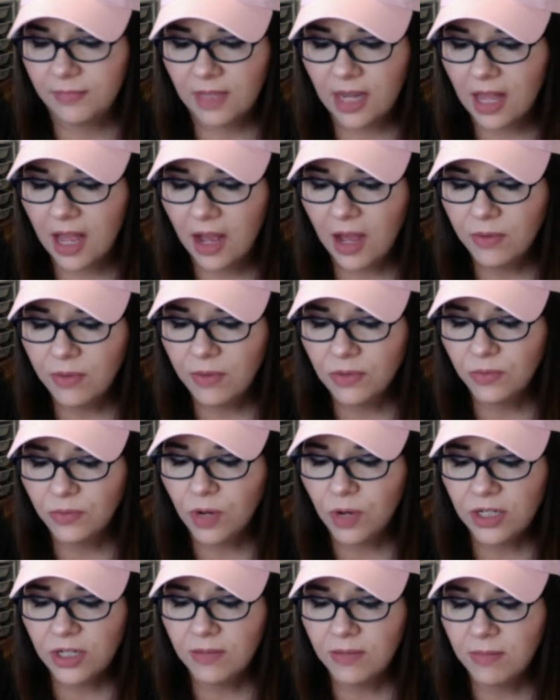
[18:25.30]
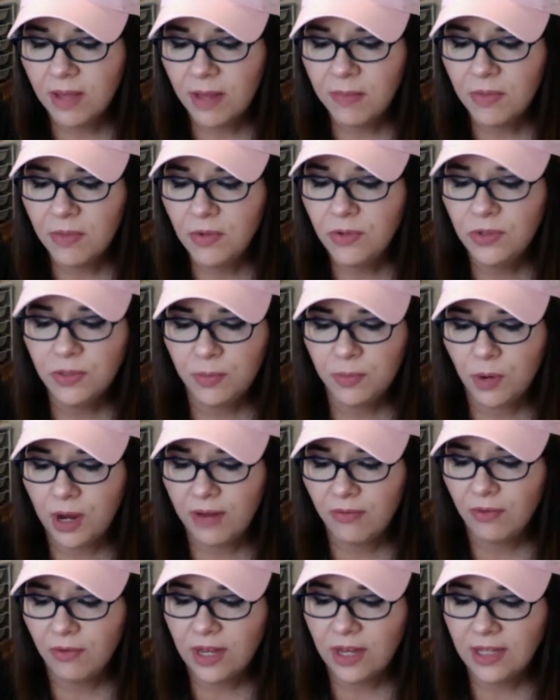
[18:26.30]
I was rushing my moon
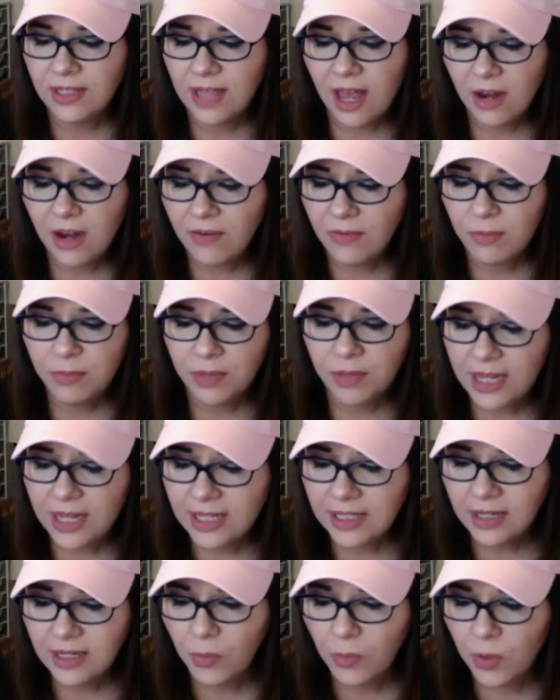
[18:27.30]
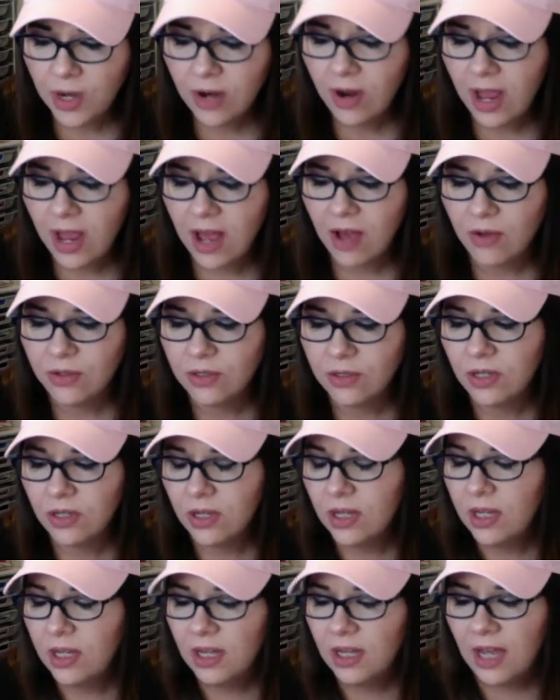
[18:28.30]
sprite friends out of a blazing warehouse.
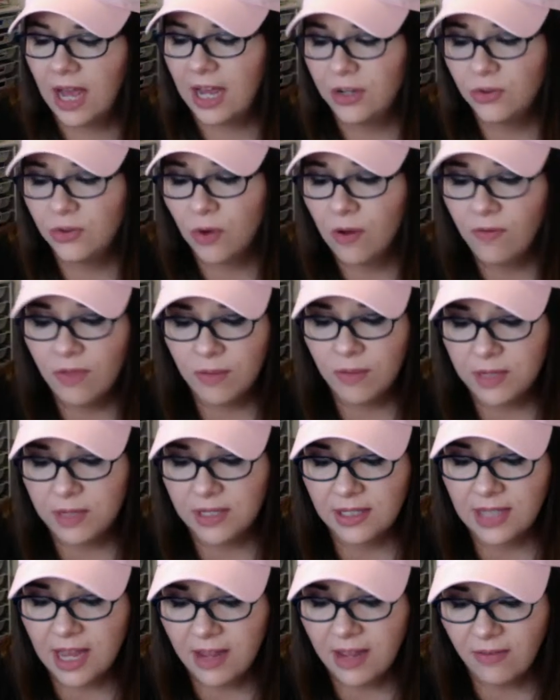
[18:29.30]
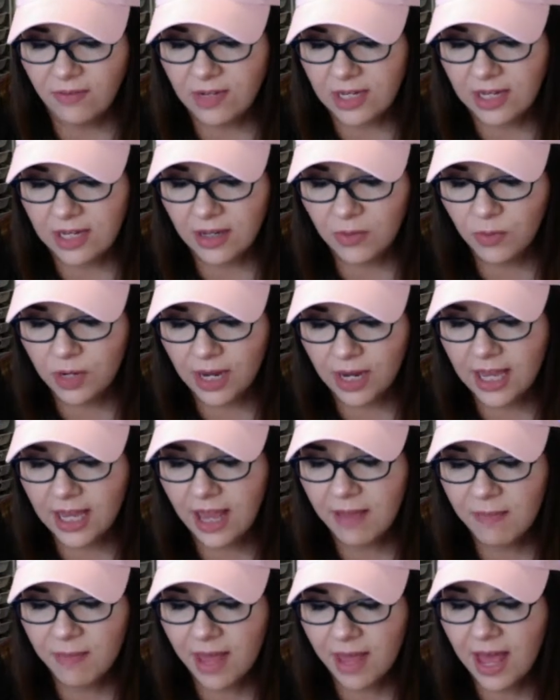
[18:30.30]
I drove them to safety, and when I
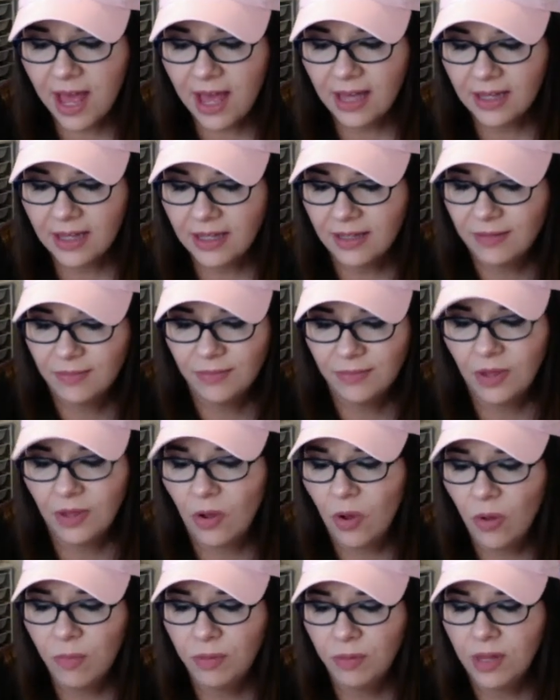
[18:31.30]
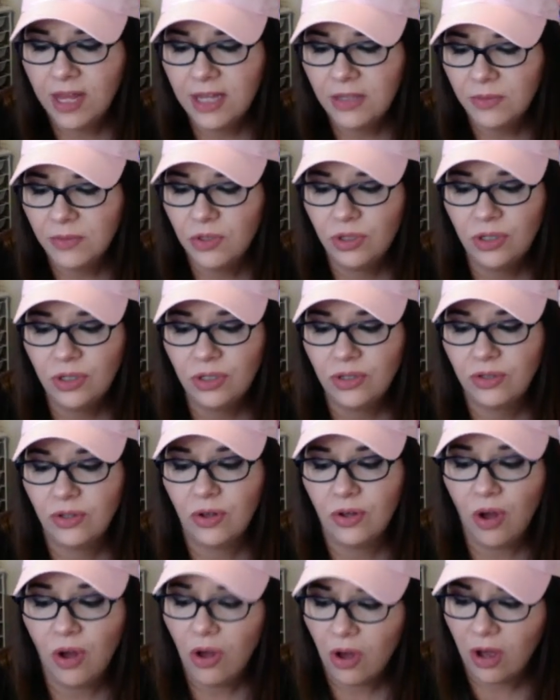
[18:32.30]
came back, the whole place was just
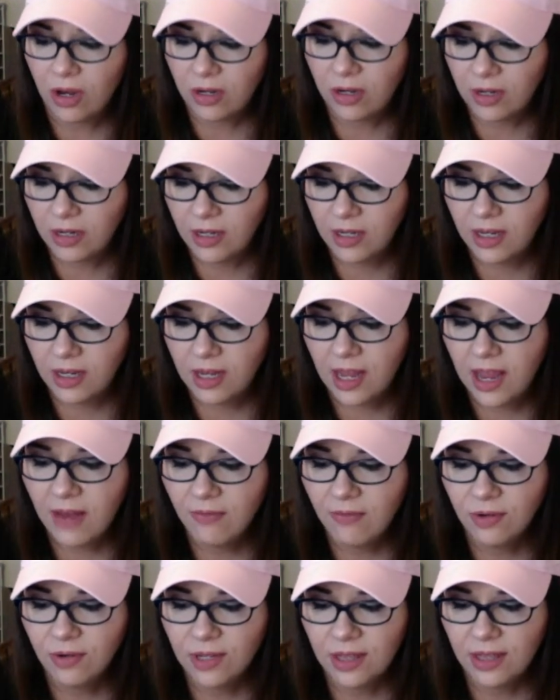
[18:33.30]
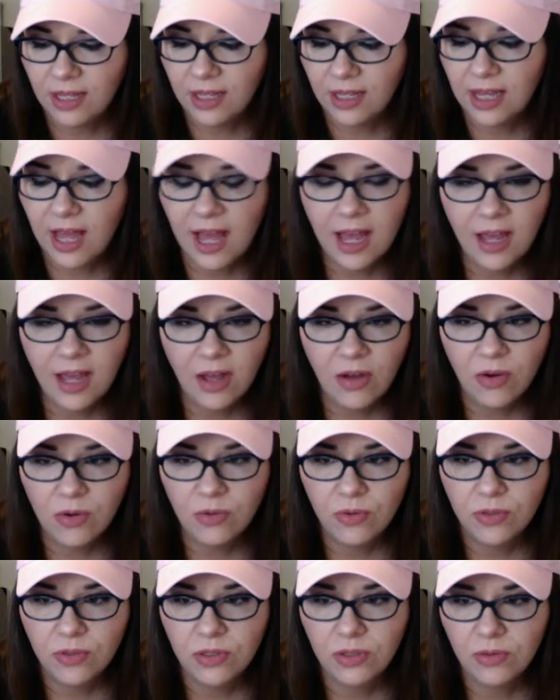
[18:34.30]
gone. Everything I
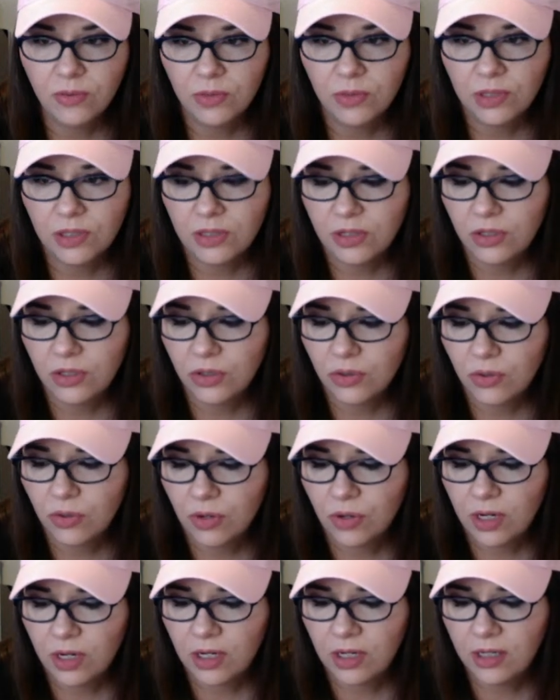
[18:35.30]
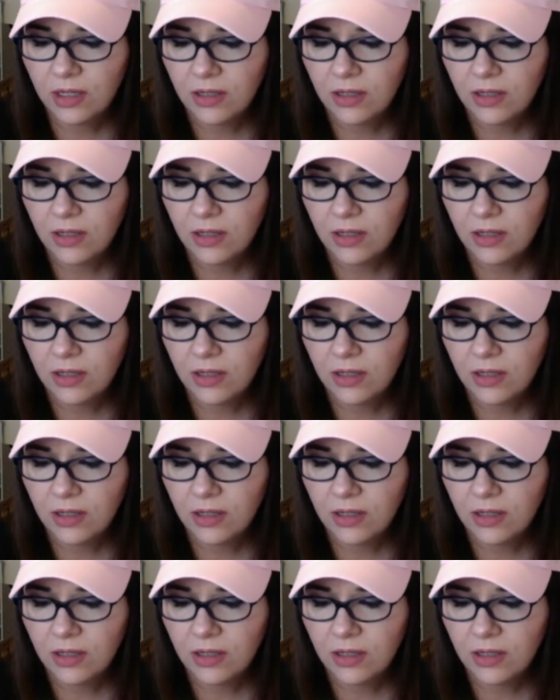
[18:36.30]
owned was destroyed.